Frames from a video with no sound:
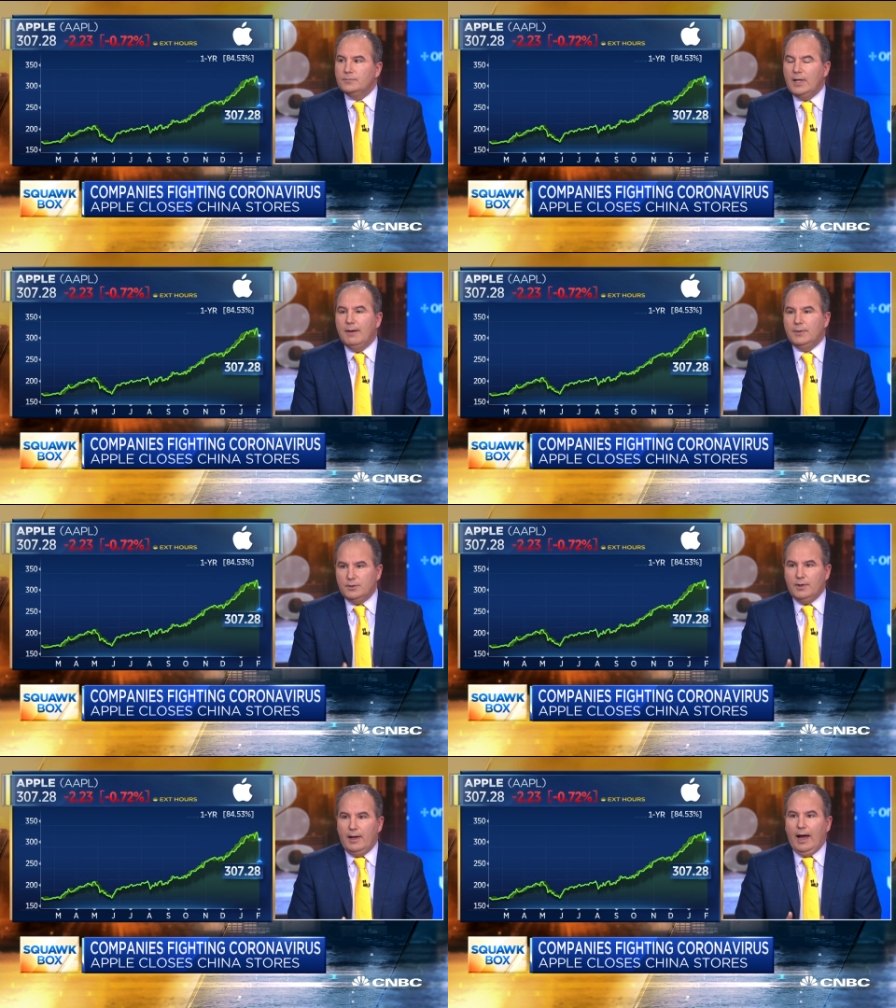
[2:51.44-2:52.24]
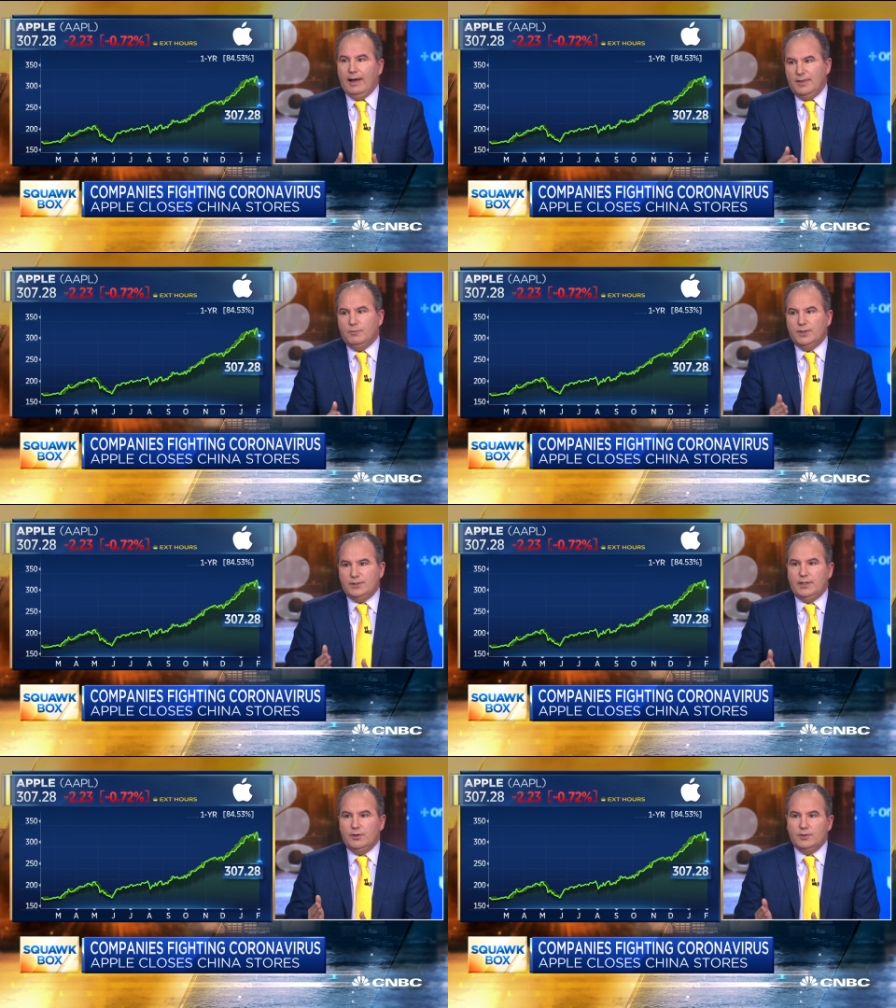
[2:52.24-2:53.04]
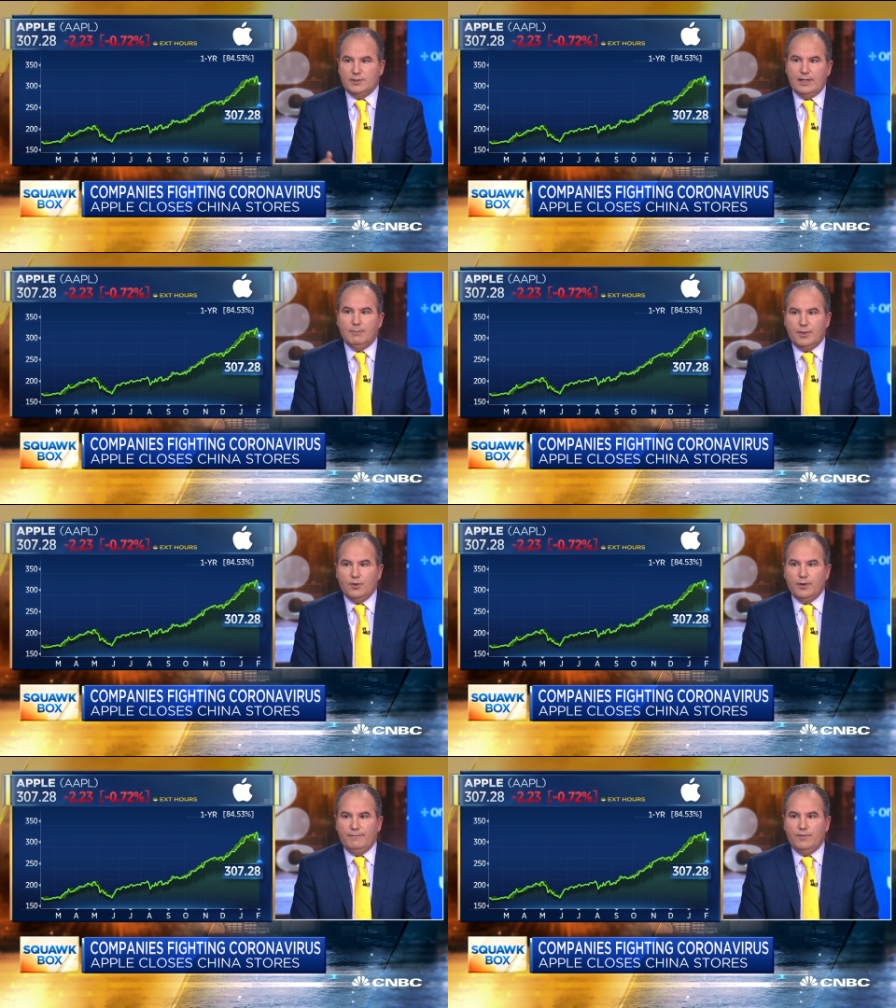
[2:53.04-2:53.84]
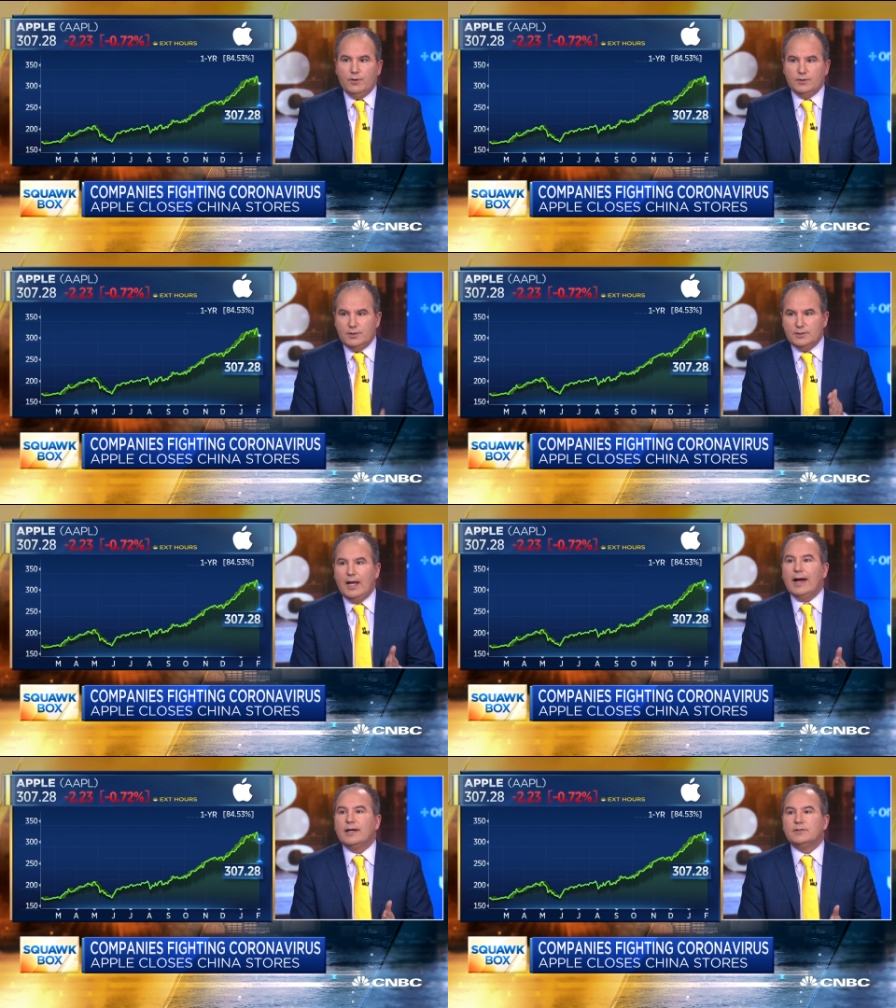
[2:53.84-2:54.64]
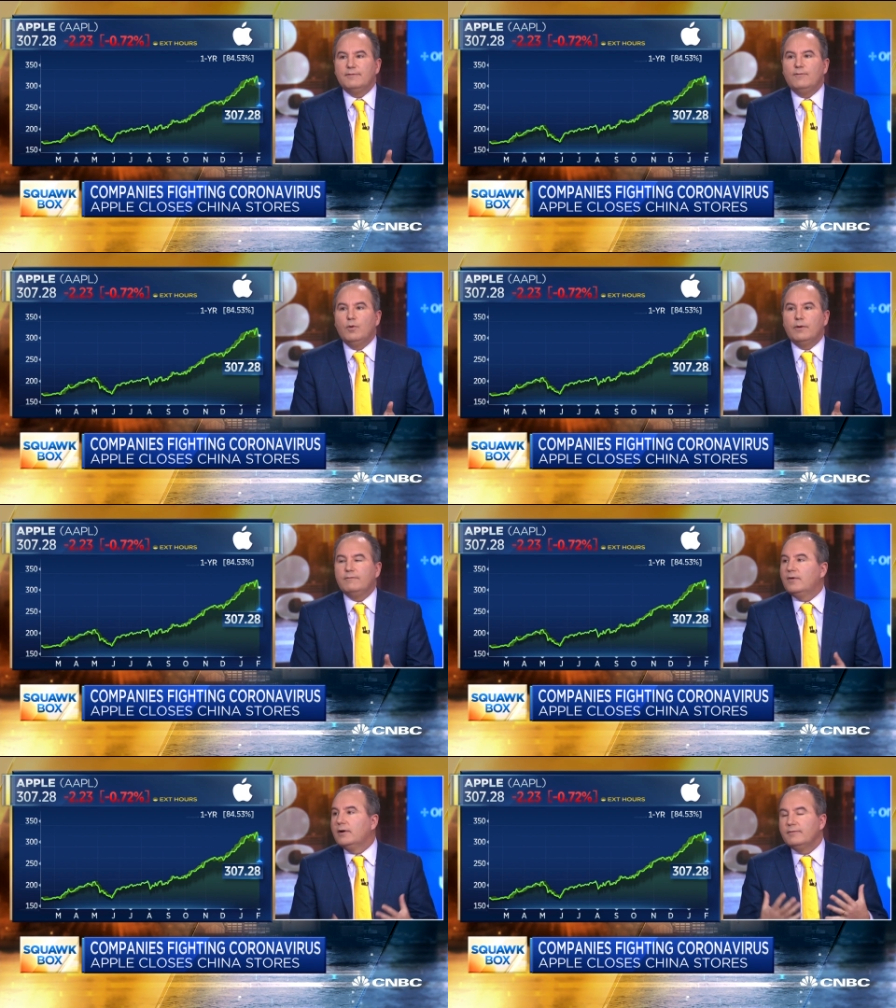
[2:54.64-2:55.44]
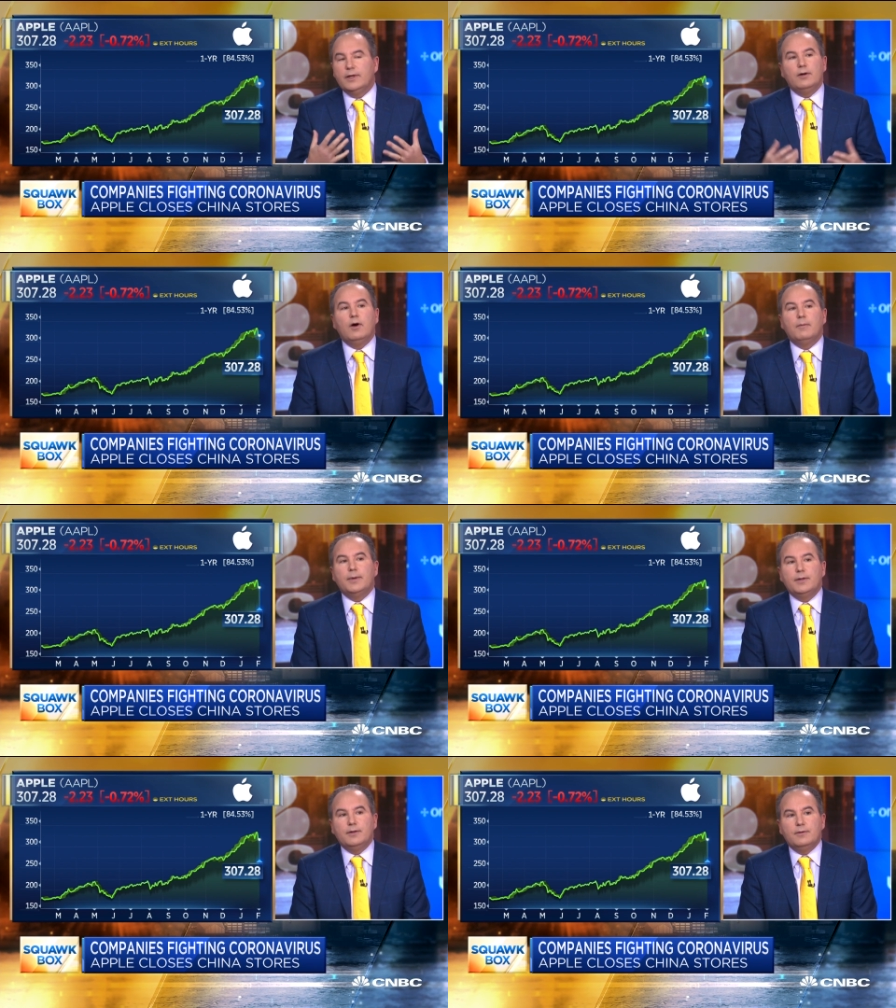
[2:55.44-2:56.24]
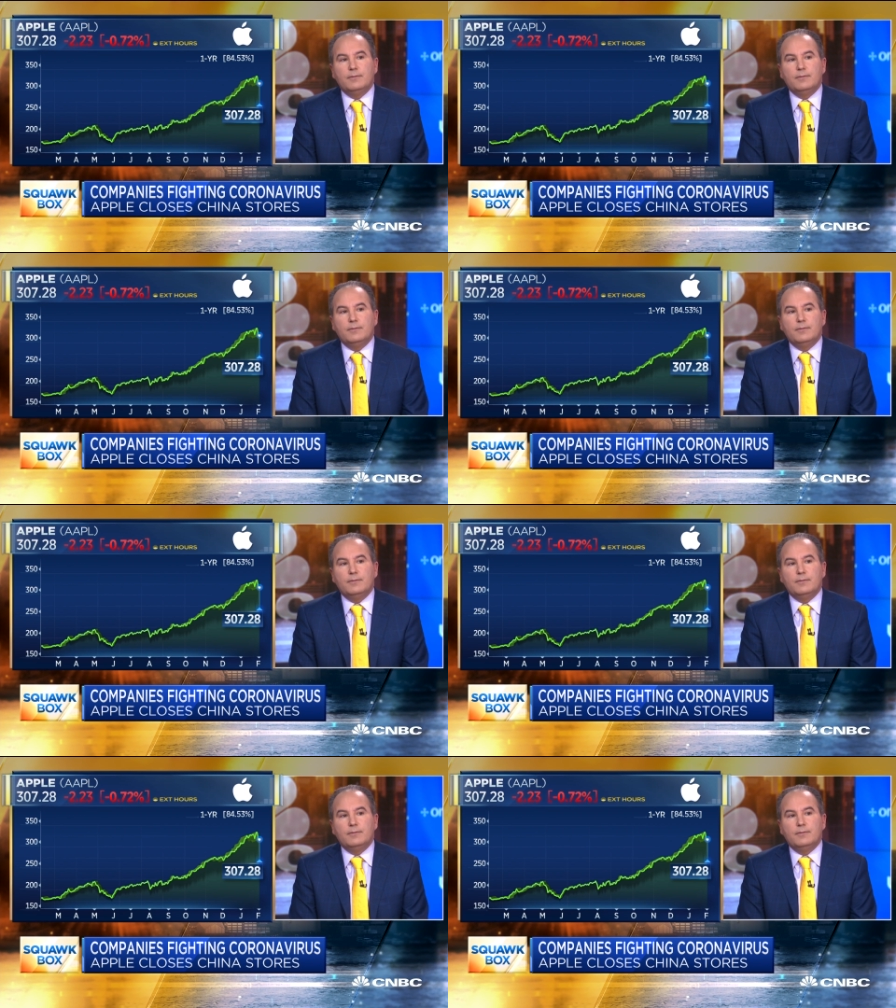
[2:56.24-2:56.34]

Yeah, I mean, I think we sit here December 31st. The stock has a four in front of it, in our opinion.